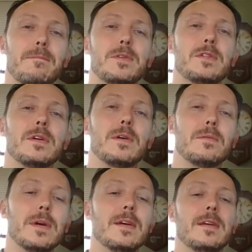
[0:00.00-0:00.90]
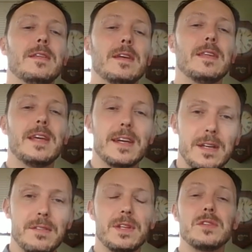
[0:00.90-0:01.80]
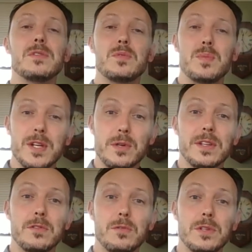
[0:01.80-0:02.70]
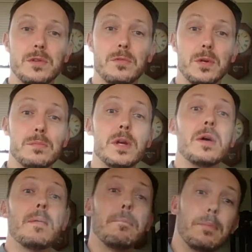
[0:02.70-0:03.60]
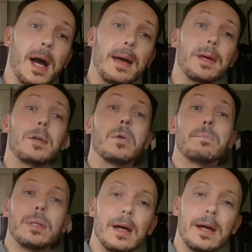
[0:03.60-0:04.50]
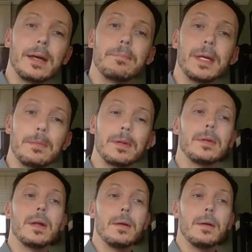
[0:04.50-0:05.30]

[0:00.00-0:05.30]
So think the activities of special interest groups bribing or plying people.